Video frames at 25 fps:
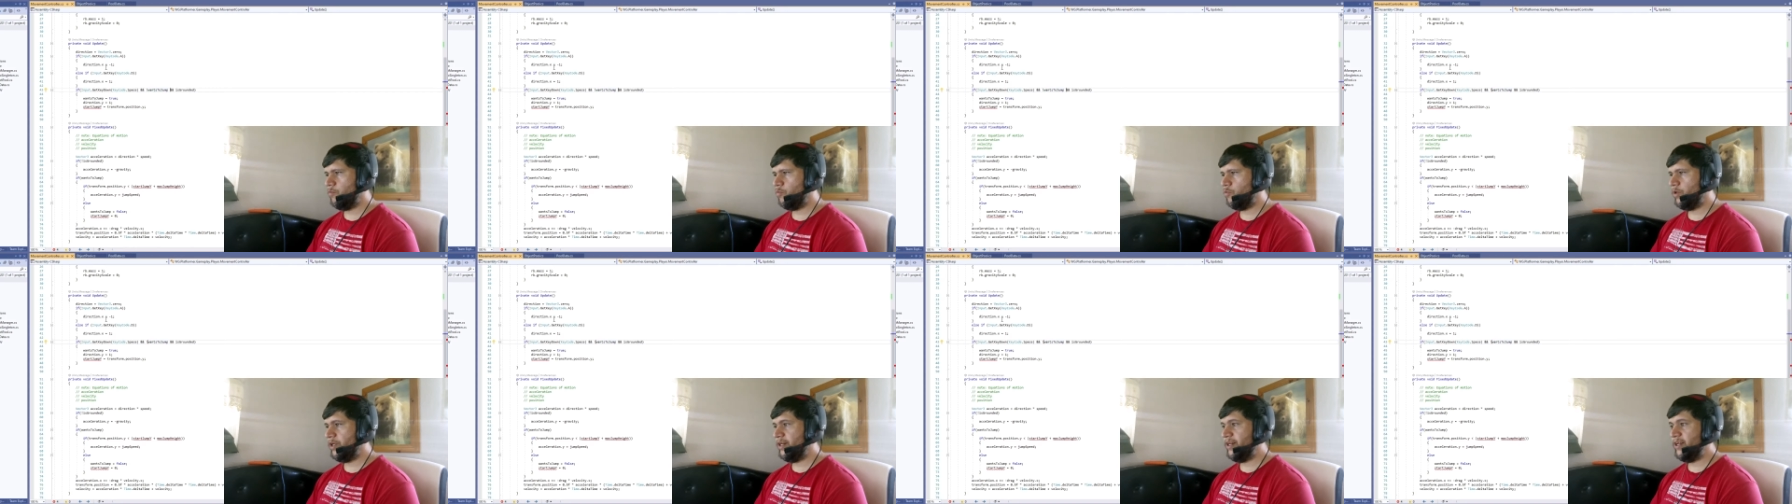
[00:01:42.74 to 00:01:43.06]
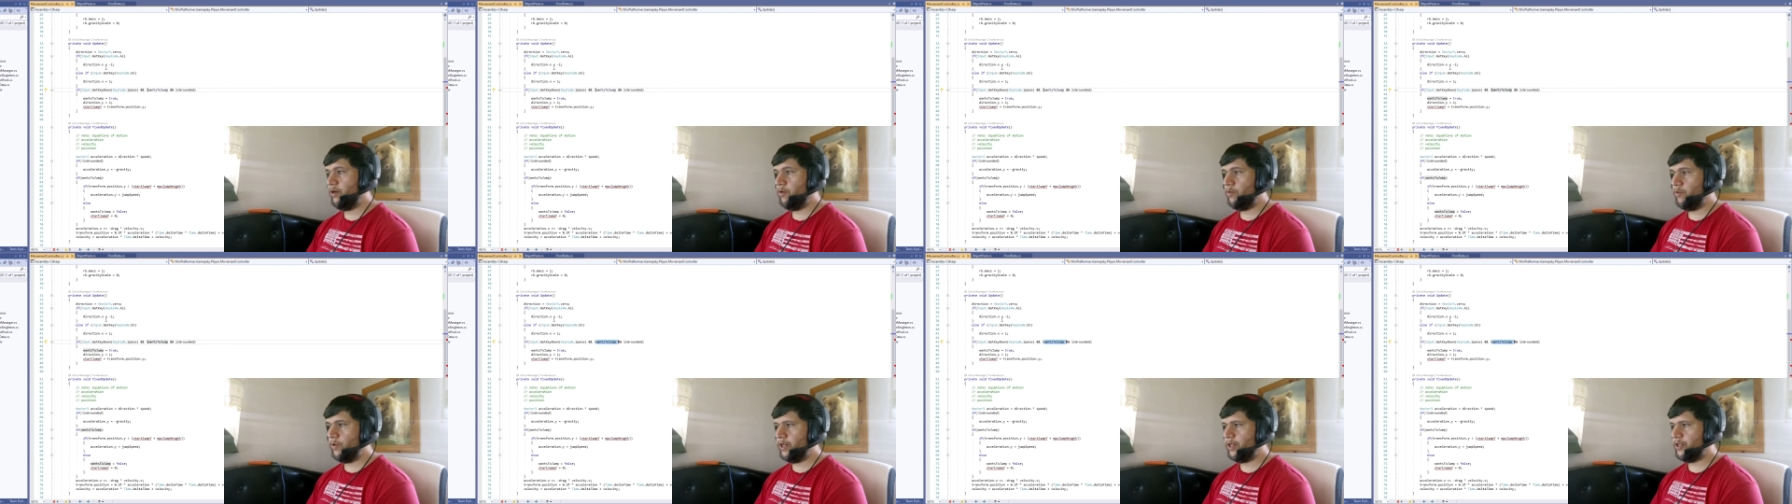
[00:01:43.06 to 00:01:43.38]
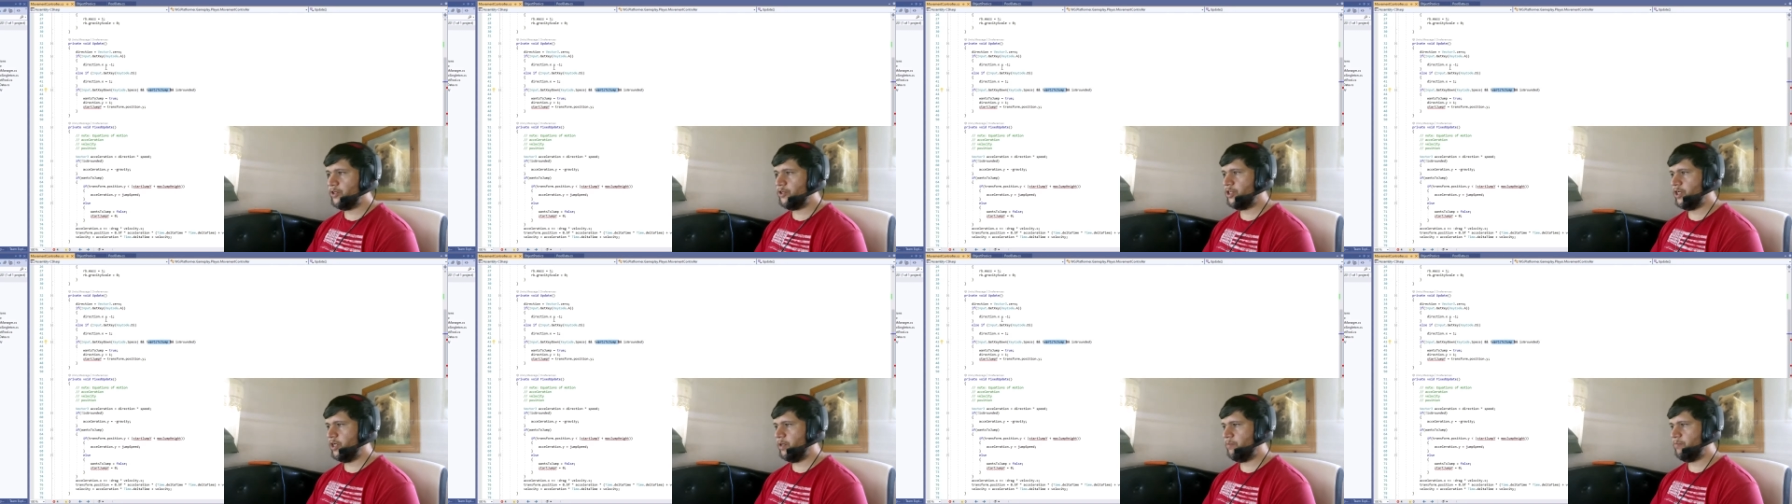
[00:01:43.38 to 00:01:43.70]
we don't want to
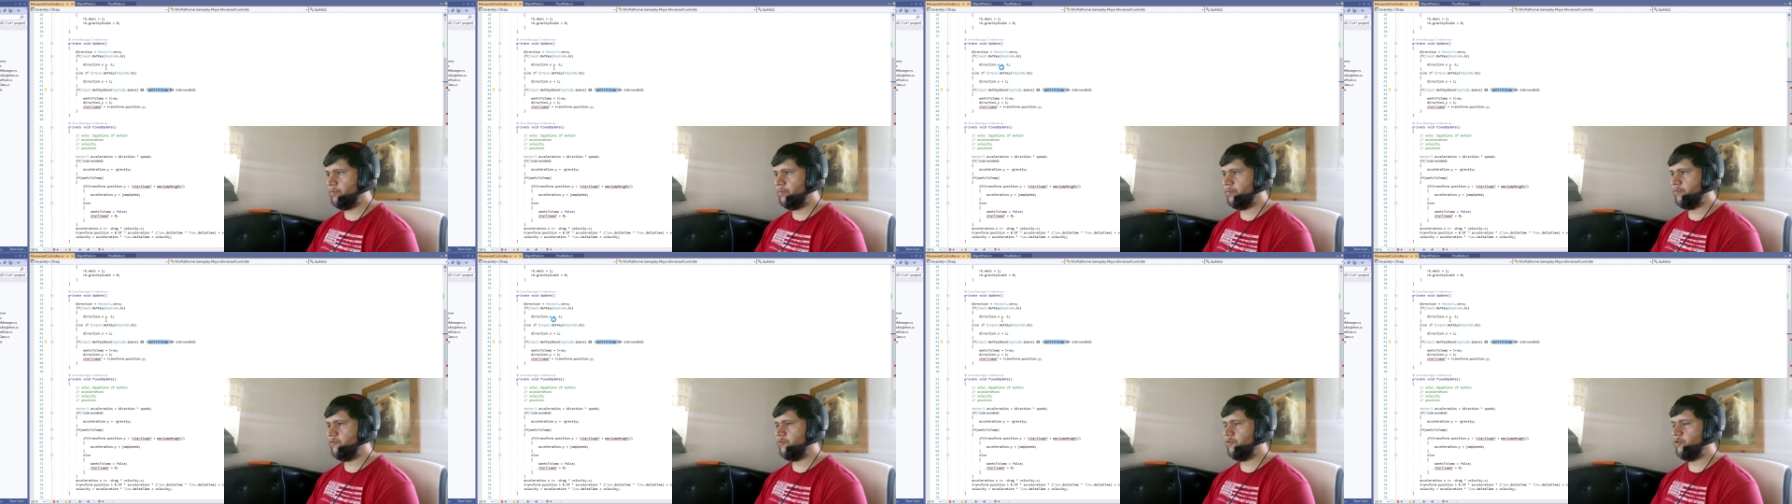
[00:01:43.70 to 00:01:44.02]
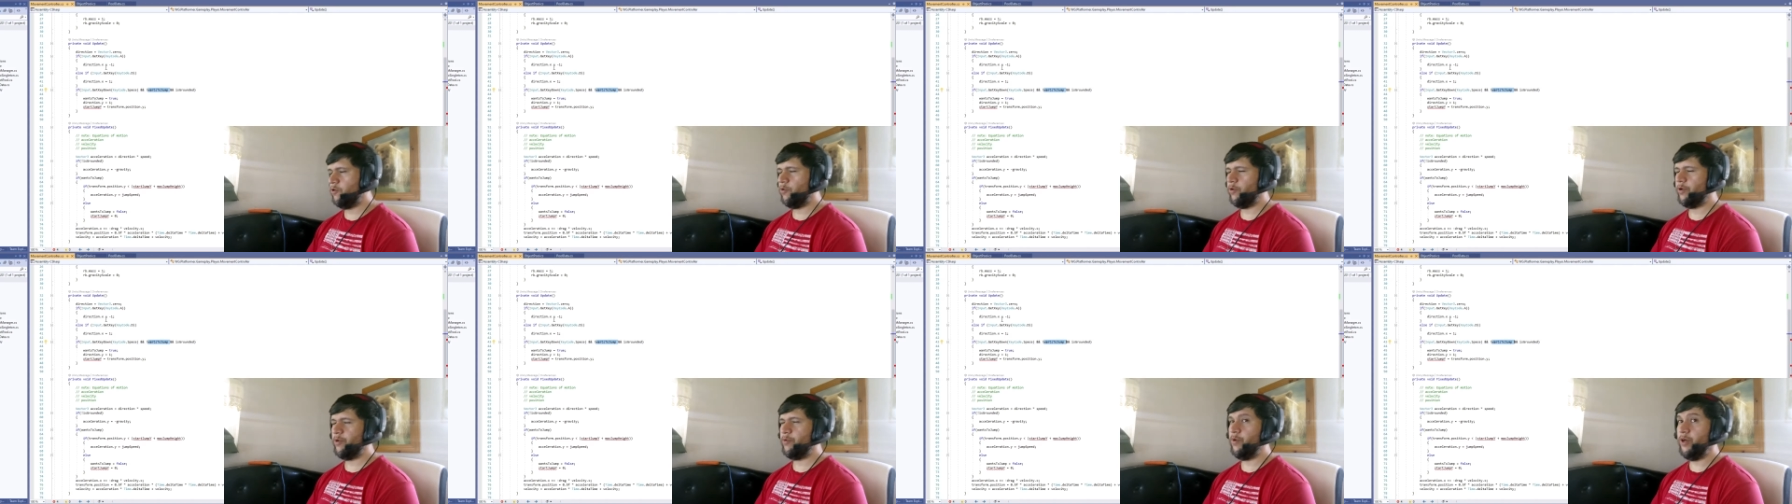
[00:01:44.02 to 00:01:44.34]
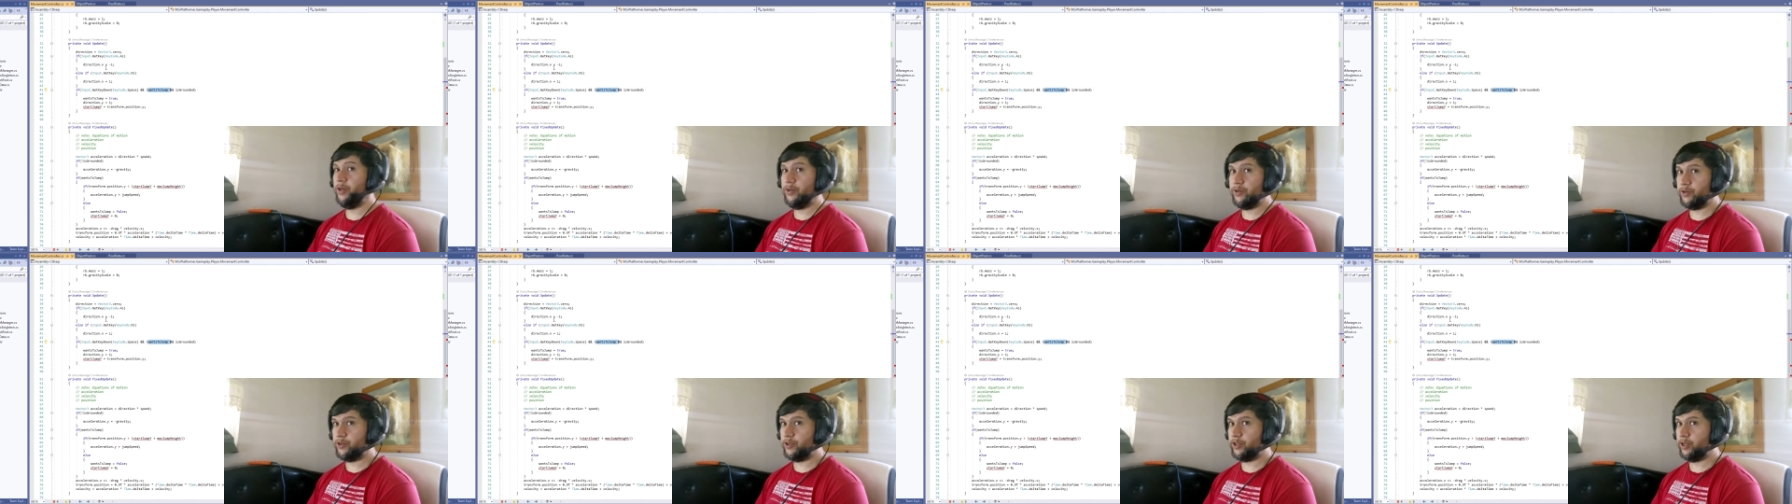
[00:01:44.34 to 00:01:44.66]
jump before we
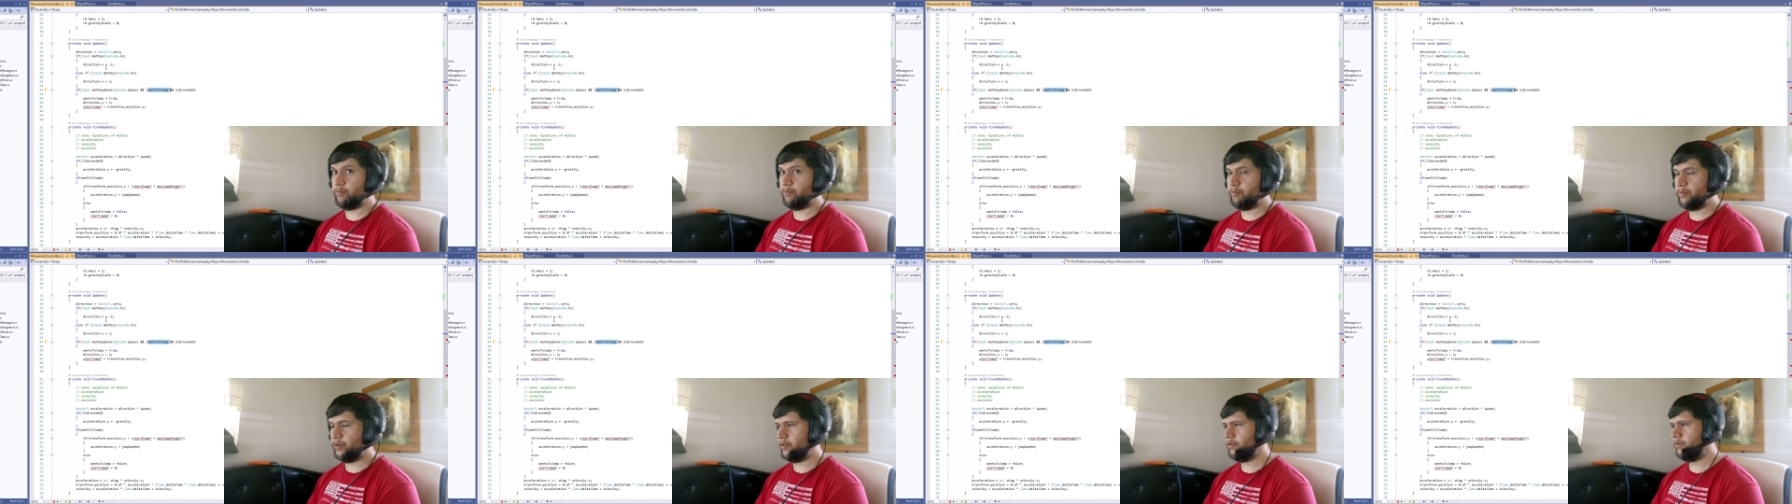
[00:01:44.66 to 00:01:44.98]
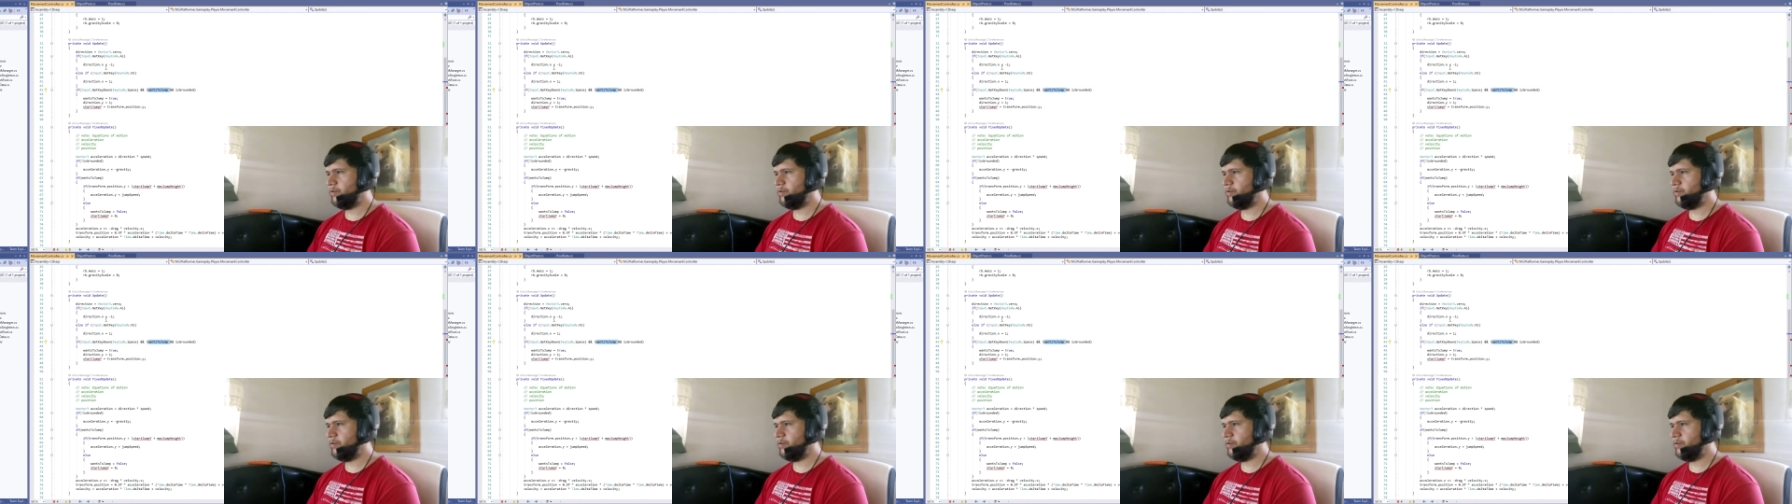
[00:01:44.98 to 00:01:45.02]
want to jump,